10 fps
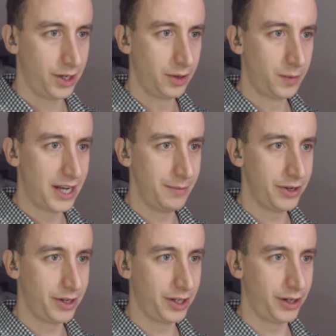You don't want
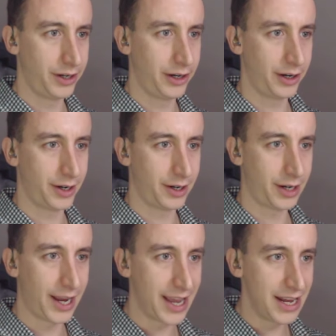them? You, you, you,
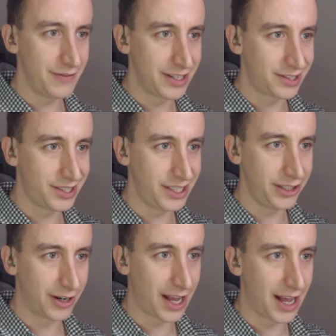I can't even
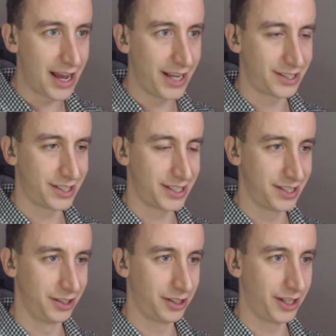see your eyes. It
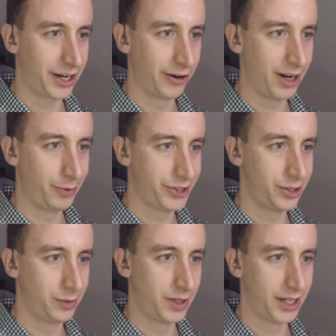doesn't look like you're able
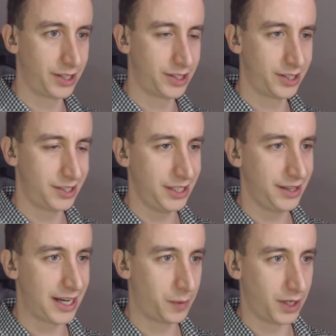to, uh, to
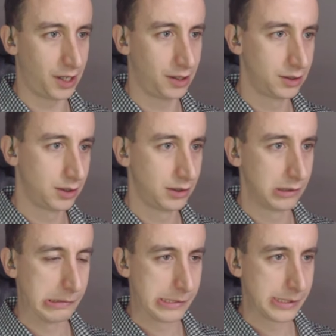see that well.
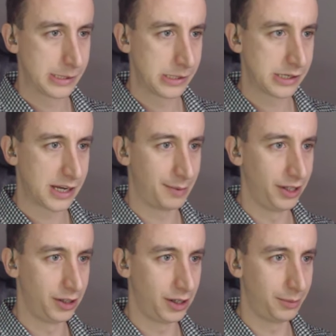I'm
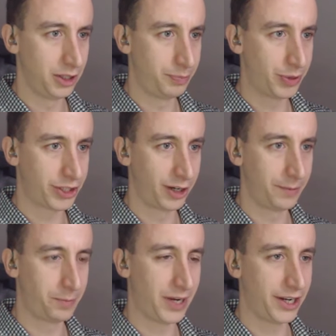a little, I'm a little
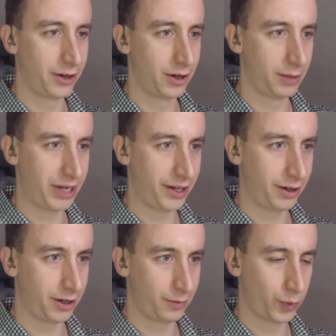perturbed by your, by
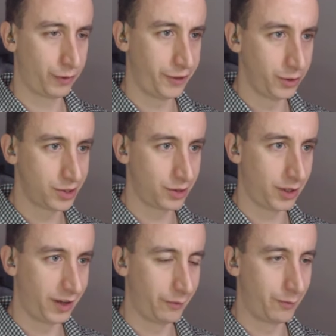your
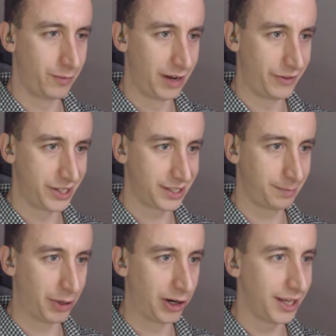refusal of, of
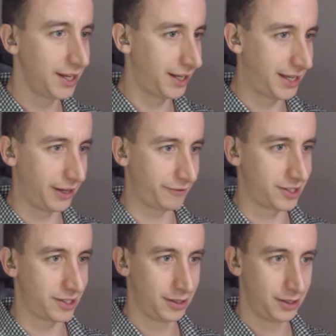this parting
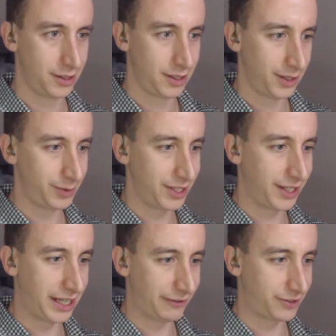gift. It was
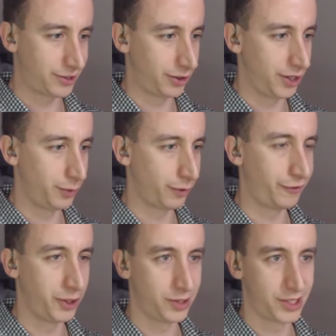a gift, sir, and you
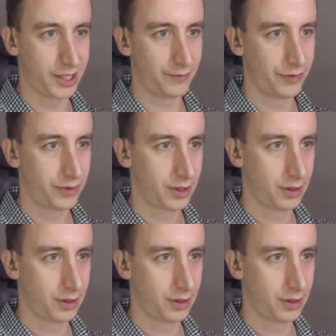refused it.